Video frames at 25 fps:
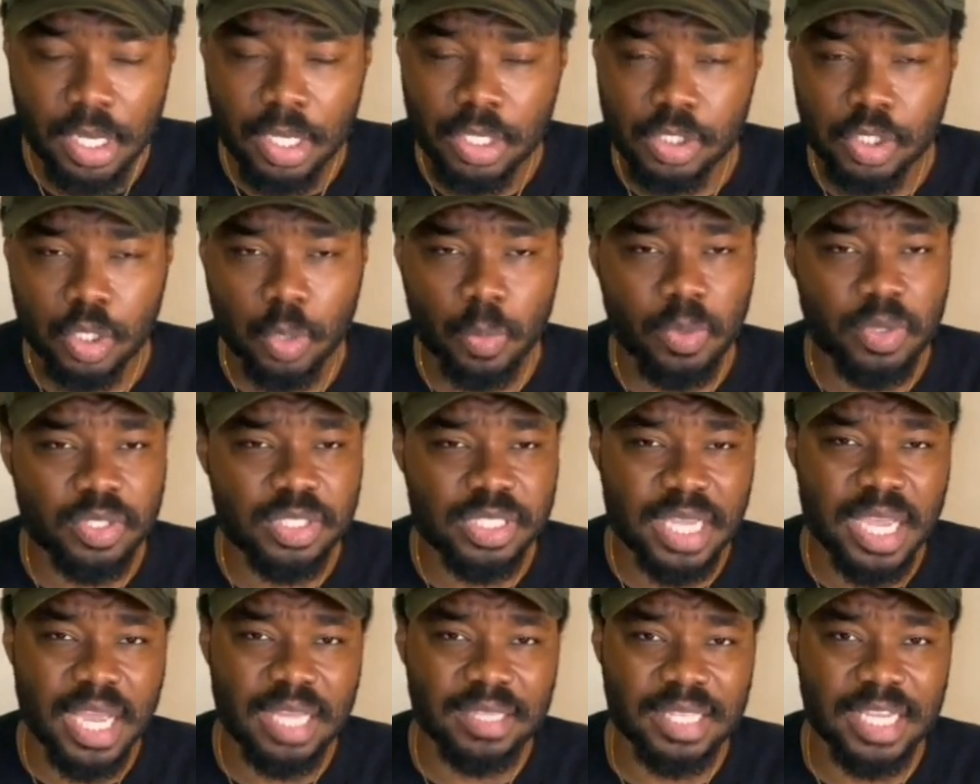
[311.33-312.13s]
So we'll
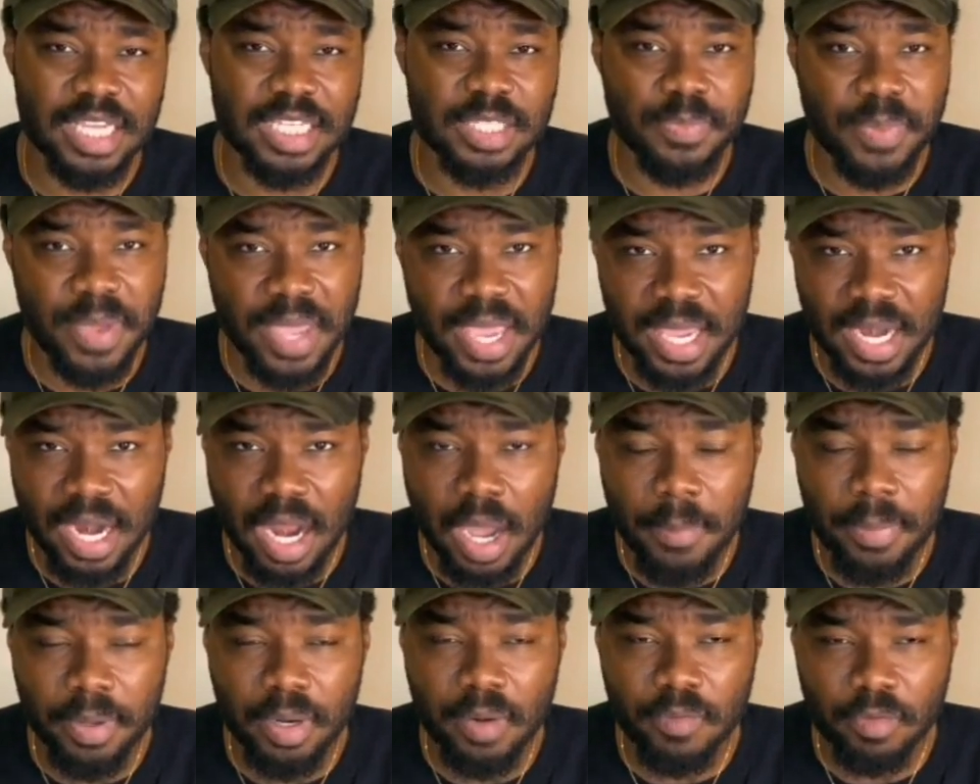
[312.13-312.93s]
see how things pan
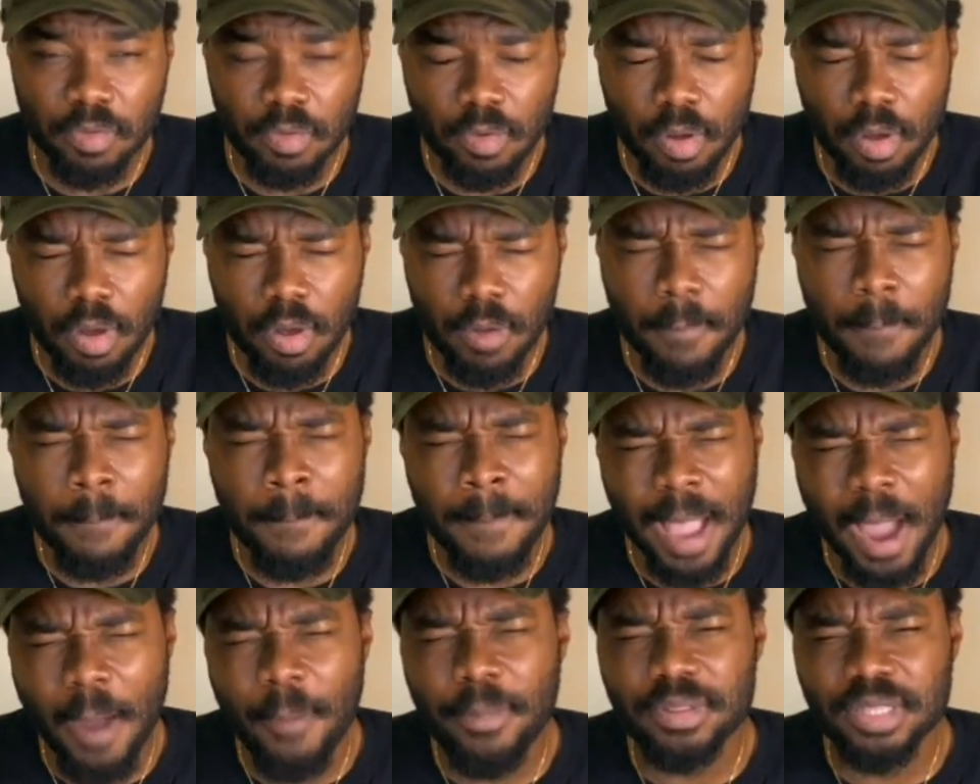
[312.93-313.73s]
out. But overall,
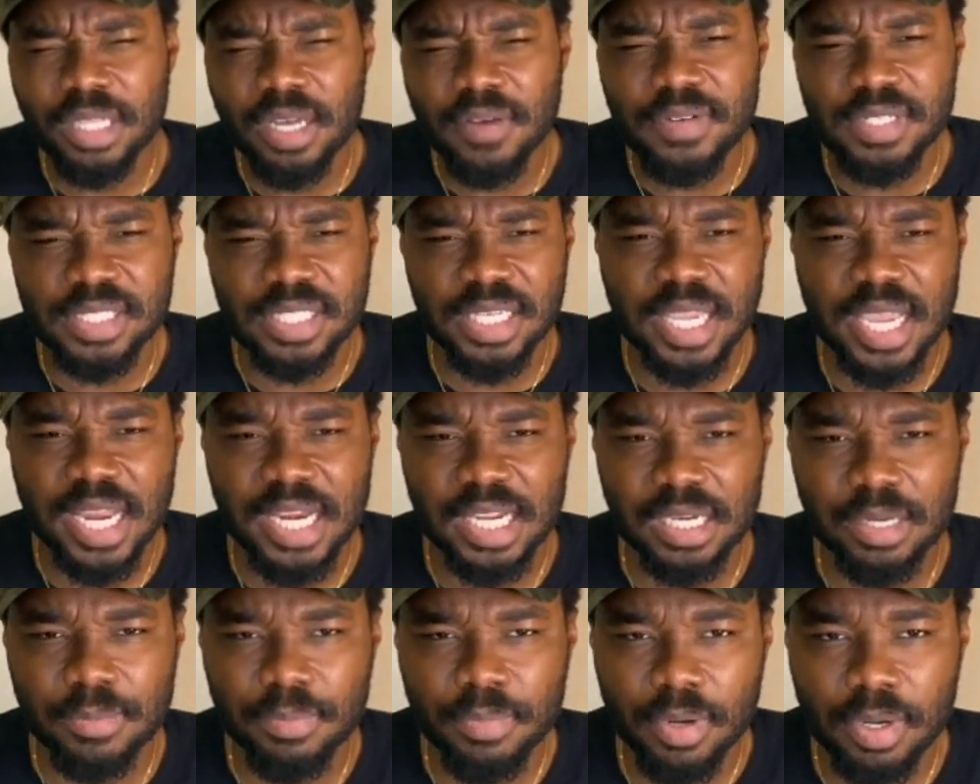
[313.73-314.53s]
I would love to see
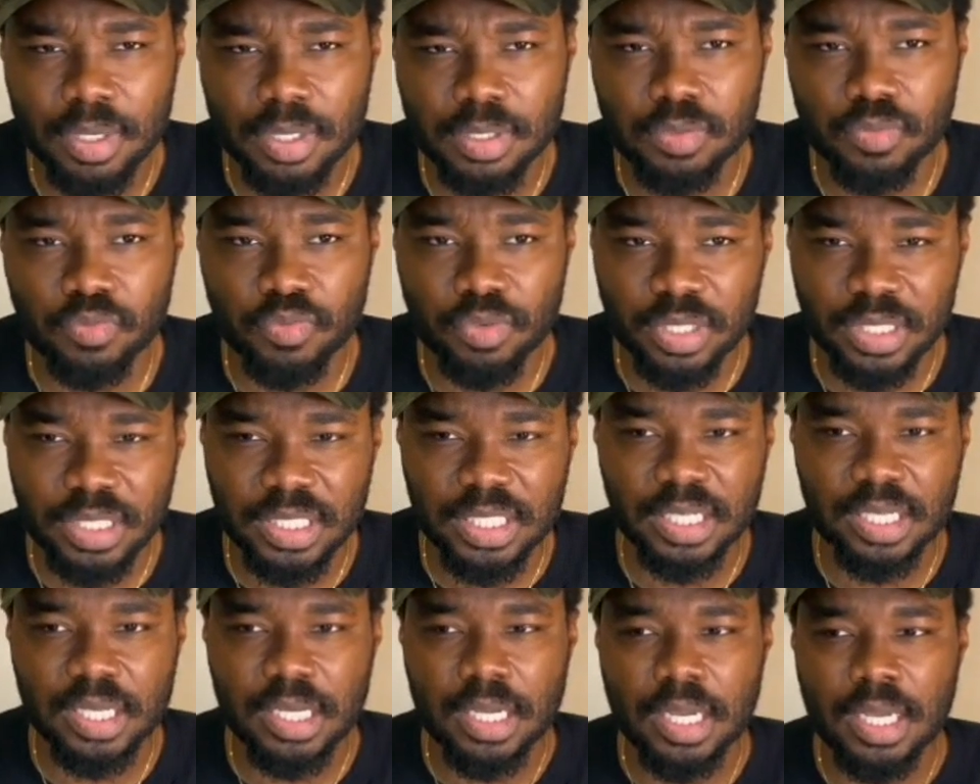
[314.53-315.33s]
Kennedy Brooks
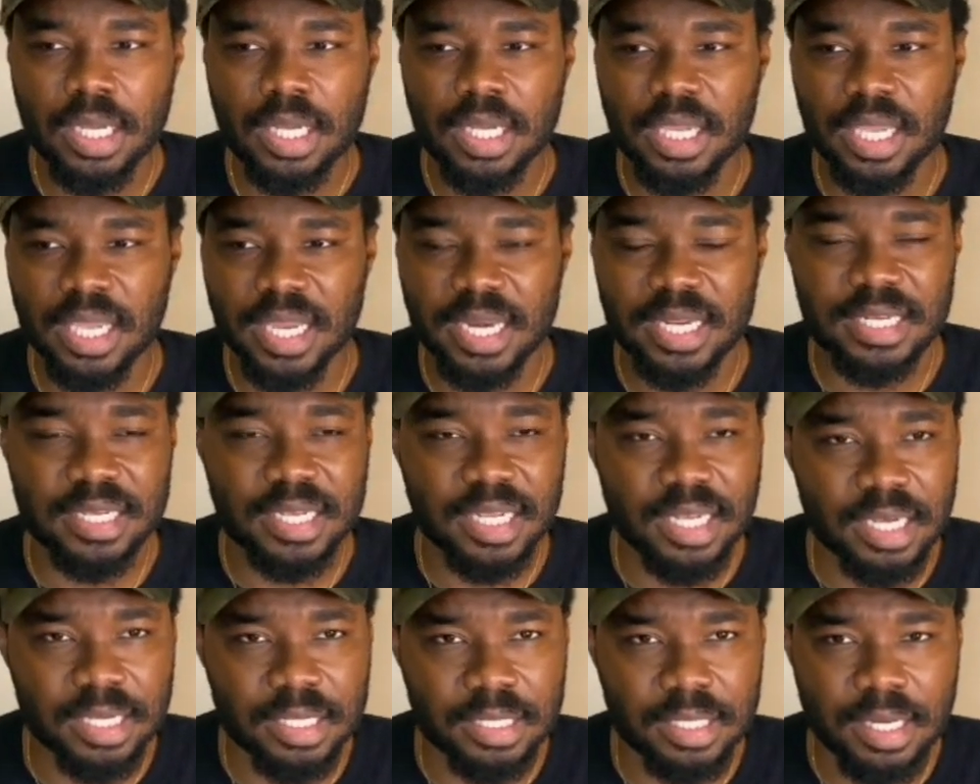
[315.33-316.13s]
really get it
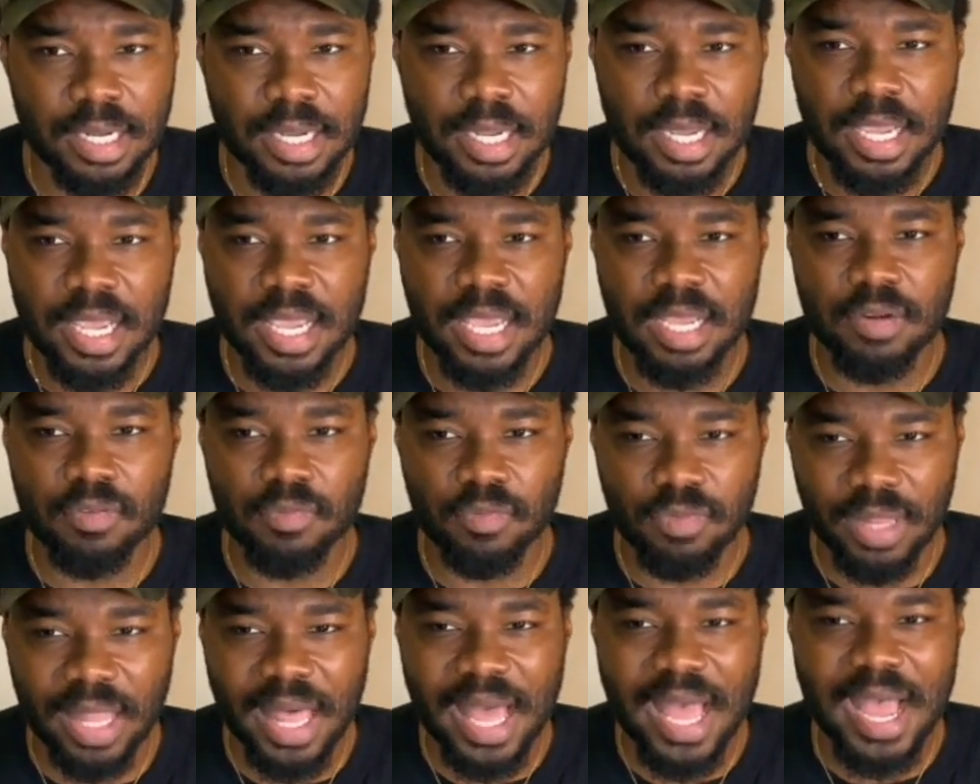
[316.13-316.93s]
done in
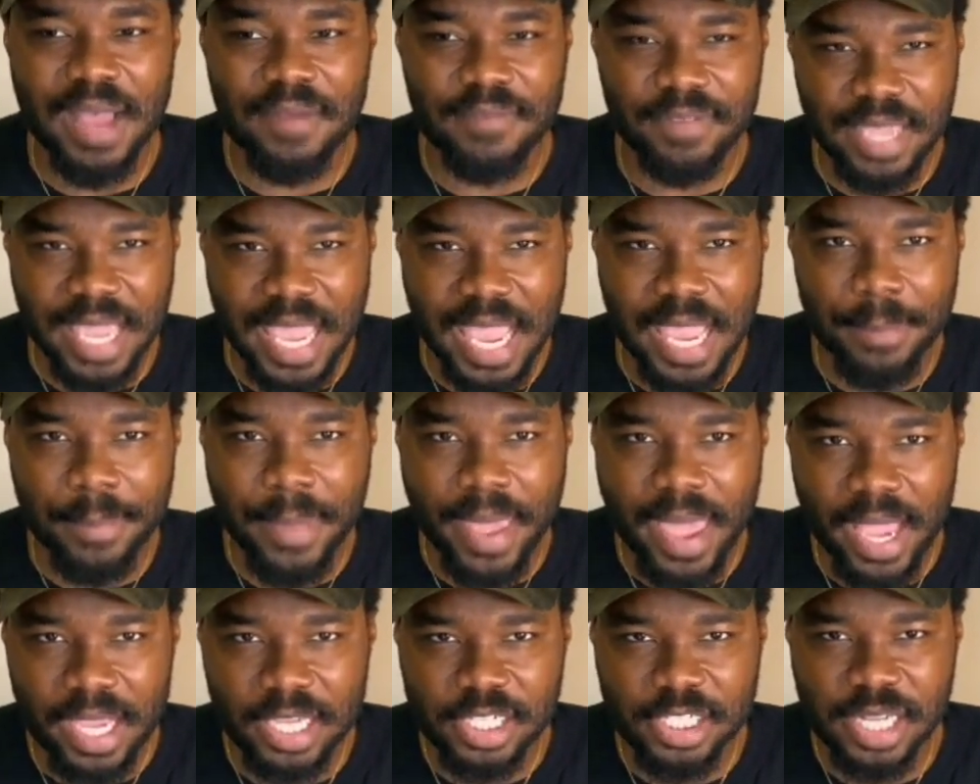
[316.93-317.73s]
live game
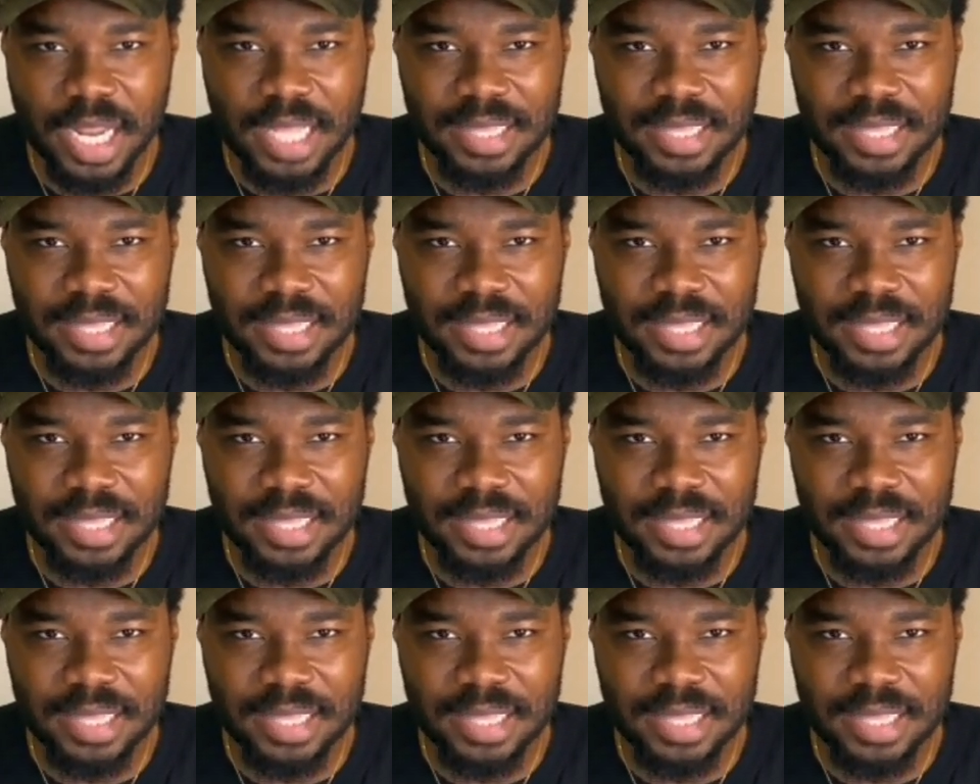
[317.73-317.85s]
action.